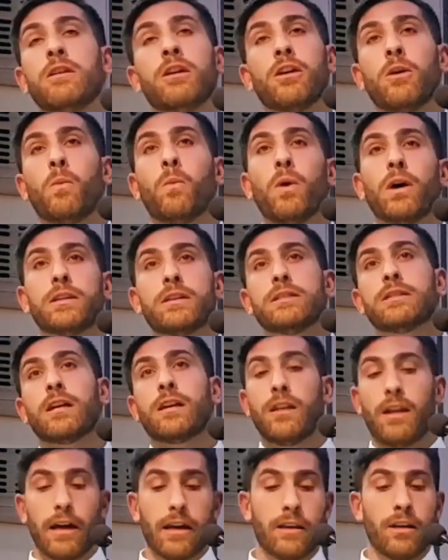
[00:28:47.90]
You know, what
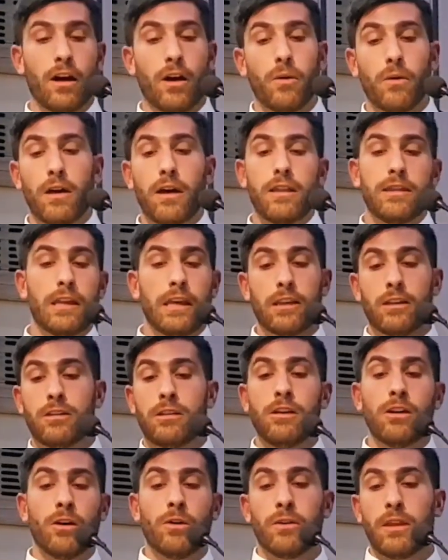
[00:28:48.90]
does the client know?
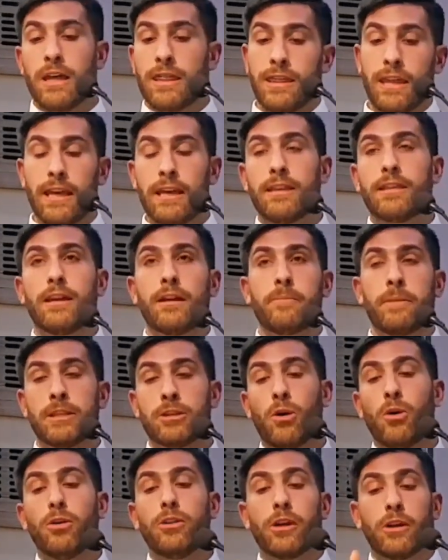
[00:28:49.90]
They, you know, they think they've
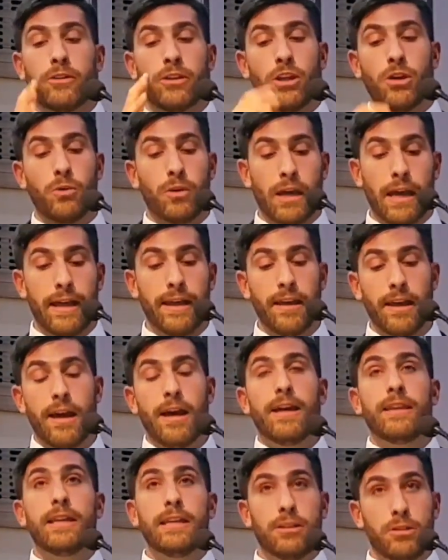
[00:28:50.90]
been told they're in the
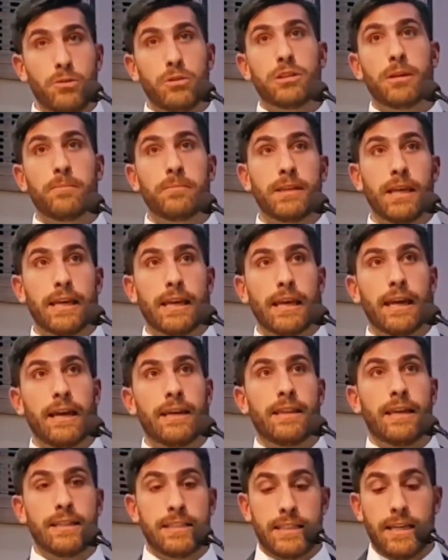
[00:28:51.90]
UK. They do some
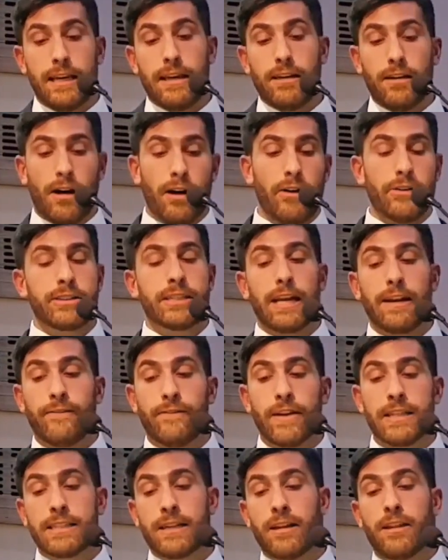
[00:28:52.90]
digging and they see oh,
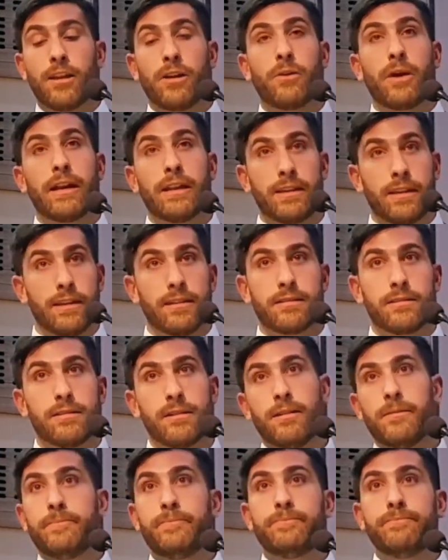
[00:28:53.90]
St. Vincent and the
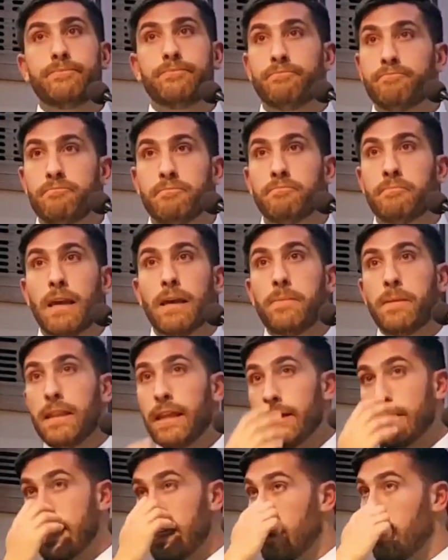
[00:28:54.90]
Grenadines.
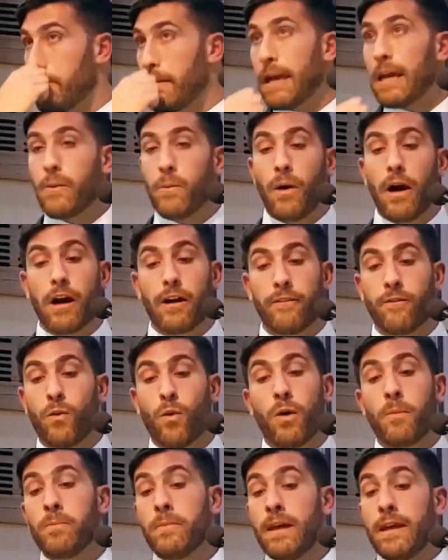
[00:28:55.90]
Maybe they see a bank
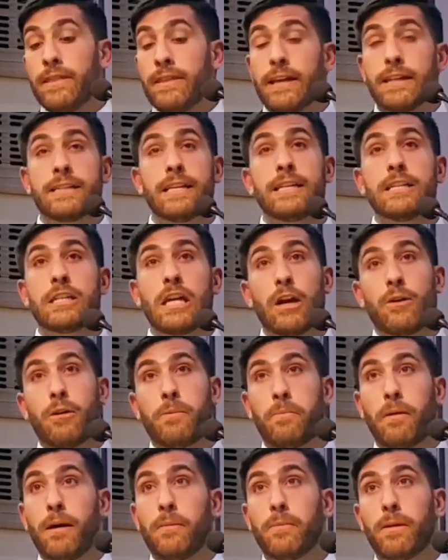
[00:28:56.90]
wire form that says
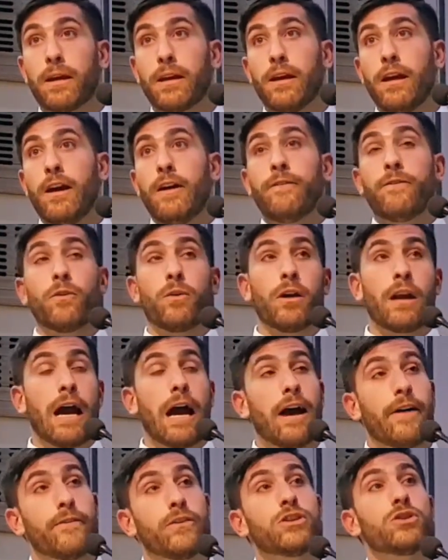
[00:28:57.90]
Czech Republic
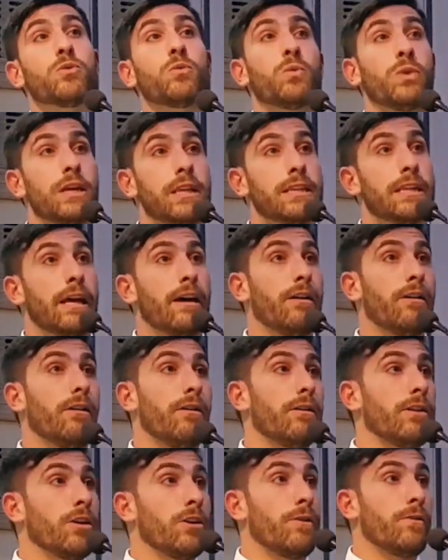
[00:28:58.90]
or an average
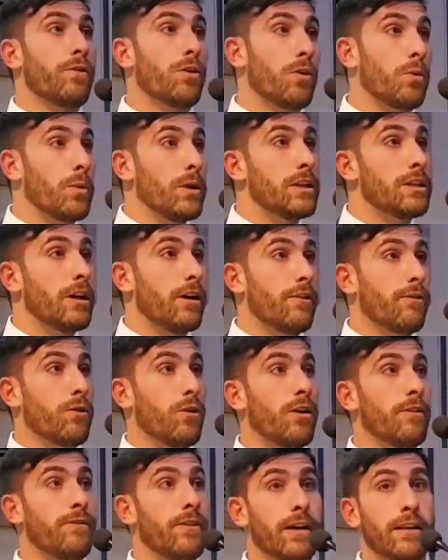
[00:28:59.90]
retail, you know, for a
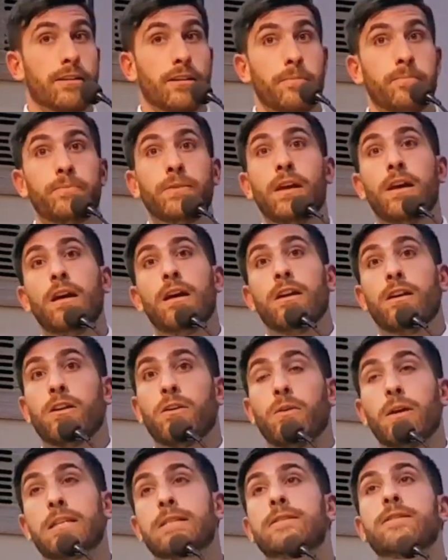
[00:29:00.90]
retail fraud victim.
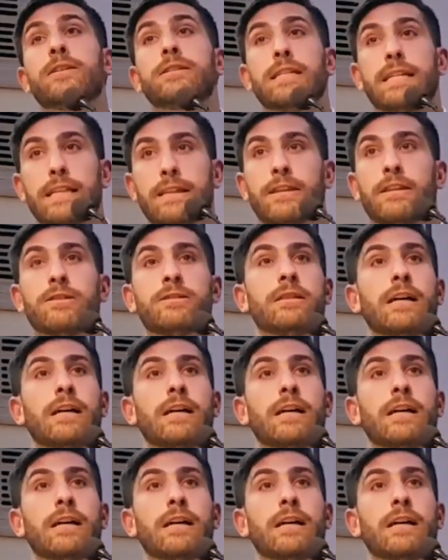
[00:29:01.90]
You know, it doesn't.